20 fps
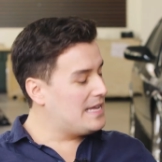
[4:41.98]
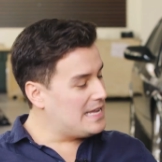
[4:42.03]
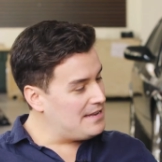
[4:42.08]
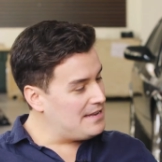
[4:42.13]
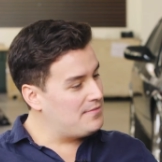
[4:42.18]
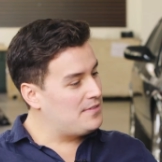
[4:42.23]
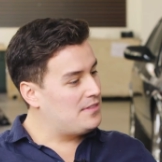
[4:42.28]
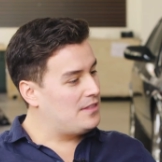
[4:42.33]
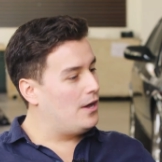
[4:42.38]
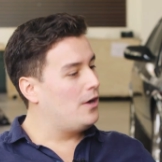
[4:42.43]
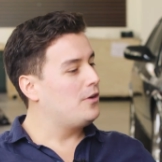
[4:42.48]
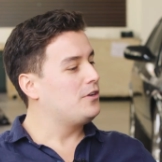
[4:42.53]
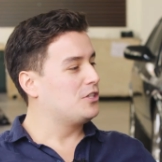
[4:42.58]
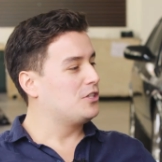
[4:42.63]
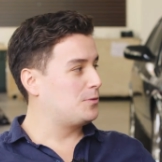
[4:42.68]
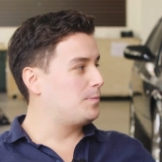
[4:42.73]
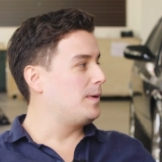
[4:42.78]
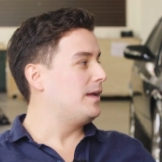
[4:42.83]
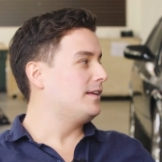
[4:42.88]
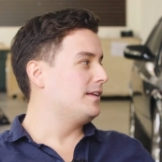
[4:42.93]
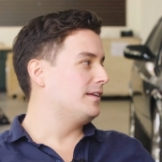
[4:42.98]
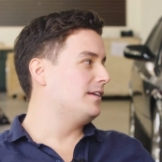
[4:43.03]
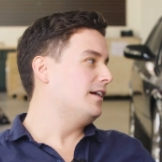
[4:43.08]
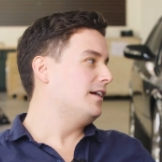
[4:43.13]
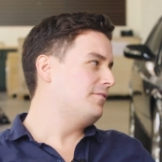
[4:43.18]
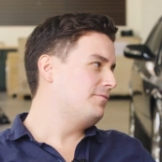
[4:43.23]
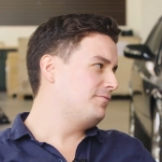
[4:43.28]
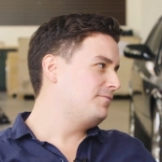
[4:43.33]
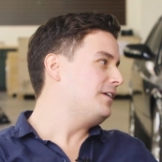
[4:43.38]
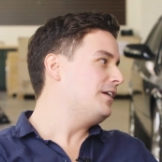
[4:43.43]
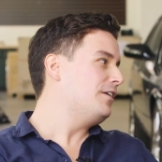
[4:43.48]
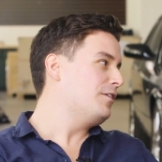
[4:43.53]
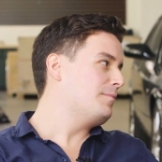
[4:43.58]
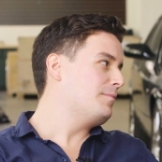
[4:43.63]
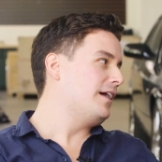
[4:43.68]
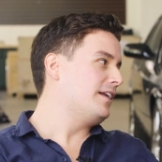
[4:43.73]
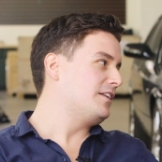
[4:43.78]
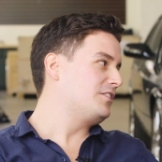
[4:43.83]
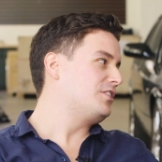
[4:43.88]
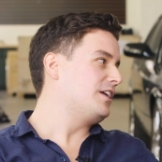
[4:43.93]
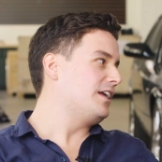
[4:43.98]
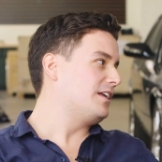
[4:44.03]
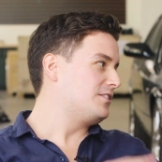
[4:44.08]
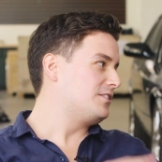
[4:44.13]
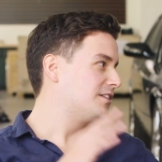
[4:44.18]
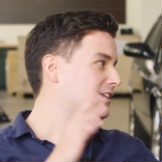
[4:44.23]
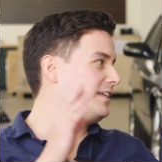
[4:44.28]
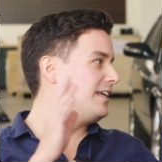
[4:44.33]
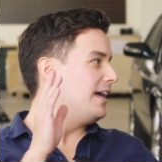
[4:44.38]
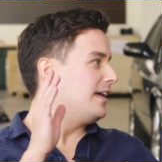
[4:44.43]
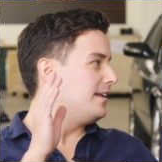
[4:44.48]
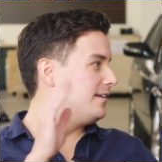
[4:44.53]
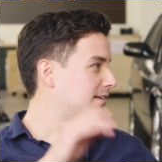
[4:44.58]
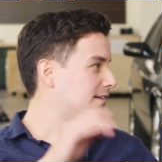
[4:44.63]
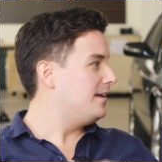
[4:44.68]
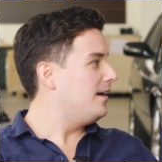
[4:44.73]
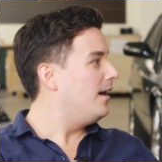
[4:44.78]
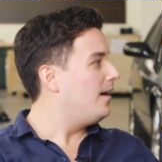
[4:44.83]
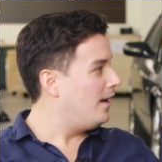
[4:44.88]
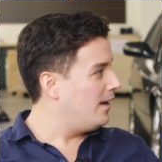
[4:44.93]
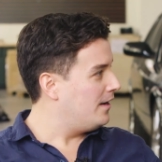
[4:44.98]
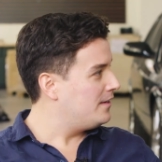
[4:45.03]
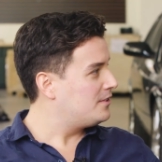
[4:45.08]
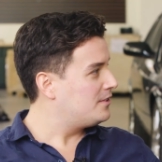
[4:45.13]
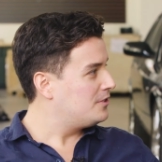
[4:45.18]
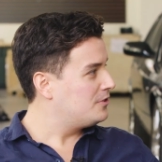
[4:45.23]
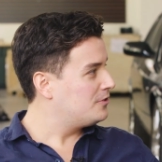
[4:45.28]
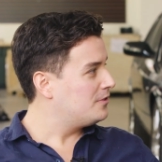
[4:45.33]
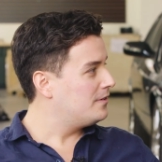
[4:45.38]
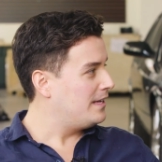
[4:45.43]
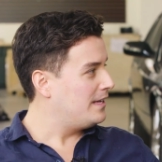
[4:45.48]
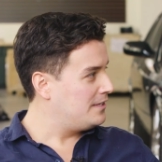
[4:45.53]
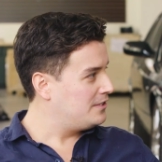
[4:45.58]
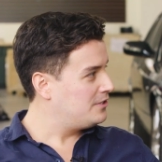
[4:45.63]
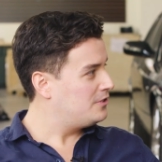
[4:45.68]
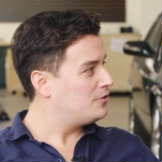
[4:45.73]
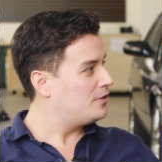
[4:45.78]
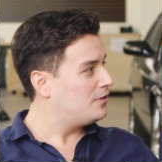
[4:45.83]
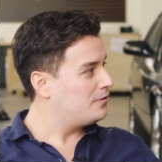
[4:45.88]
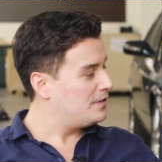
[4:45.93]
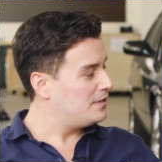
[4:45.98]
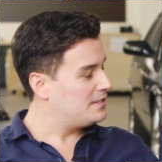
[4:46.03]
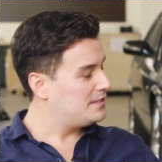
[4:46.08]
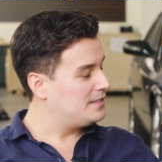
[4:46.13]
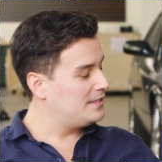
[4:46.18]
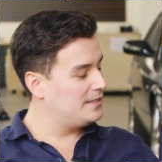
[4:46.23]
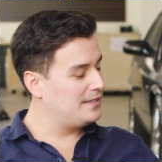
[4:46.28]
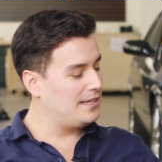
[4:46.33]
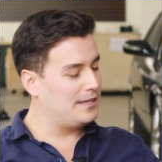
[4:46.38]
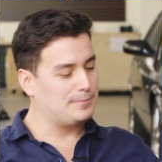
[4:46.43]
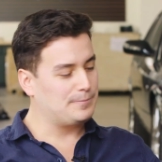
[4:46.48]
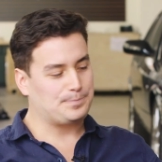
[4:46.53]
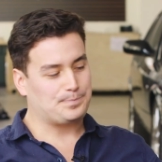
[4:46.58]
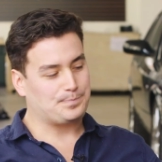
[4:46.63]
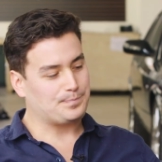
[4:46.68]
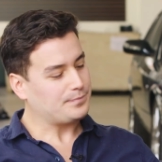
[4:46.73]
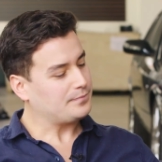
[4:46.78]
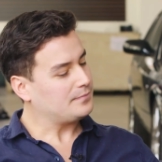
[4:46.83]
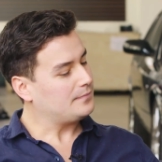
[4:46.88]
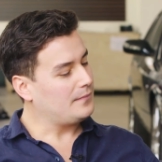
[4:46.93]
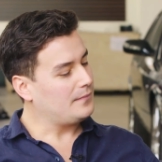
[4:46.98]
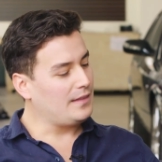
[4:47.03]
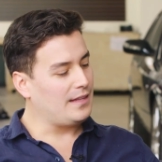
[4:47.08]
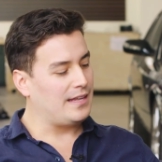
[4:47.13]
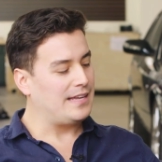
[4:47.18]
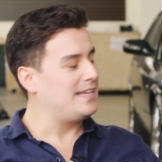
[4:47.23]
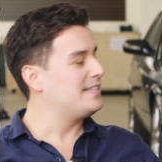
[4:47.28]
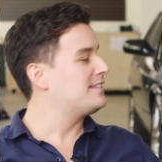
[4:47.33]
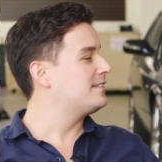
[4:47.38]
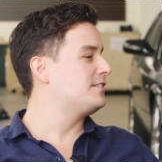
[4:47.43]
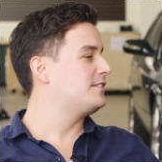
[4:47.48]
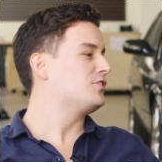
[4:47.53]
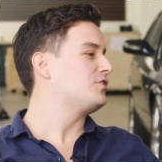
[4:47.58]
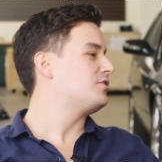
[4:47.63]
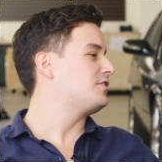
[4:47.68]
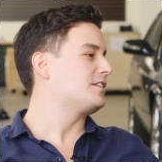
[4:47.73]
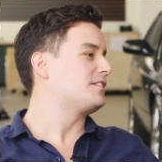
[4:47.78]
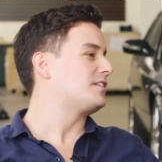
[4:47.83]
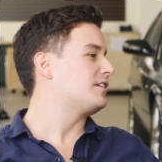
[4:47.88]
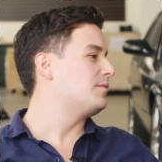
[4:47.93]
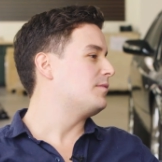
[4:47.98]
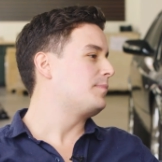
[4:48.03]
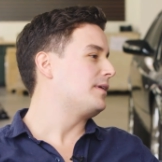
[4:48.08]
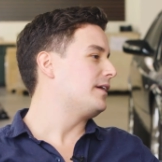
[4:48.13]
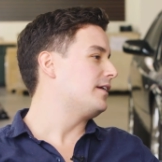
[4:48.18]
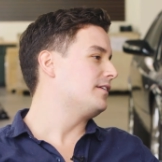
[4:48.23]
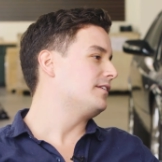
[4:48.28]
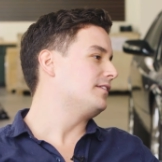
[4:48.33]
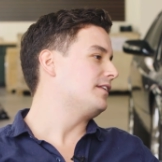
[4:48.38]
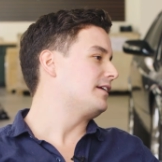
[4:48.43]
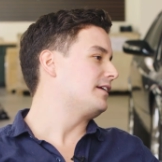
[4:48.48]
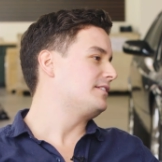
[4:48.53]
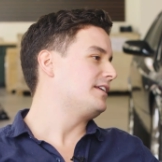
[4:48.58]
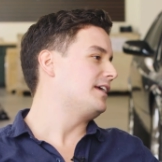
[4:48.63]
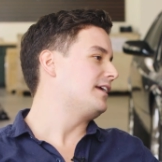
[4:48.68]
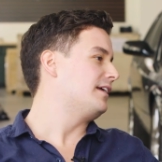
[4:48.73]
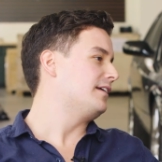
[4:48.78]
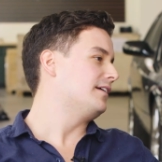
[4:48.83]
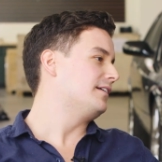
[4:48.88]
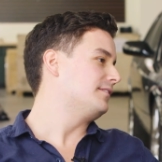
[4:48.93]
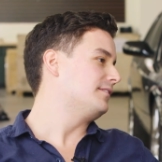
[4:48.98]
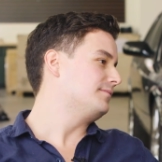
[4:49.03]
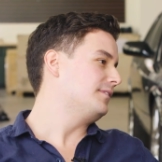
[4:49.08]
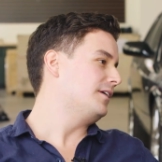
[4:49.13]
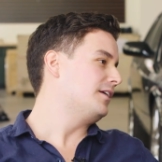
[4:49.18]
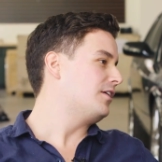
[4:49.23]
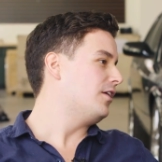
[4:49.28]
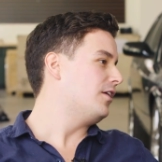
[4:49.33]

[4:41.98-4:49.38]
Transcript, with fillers: even though you're spending a fair amount of change to get onto into drone racing, then it just doesn't compare to like taking a, a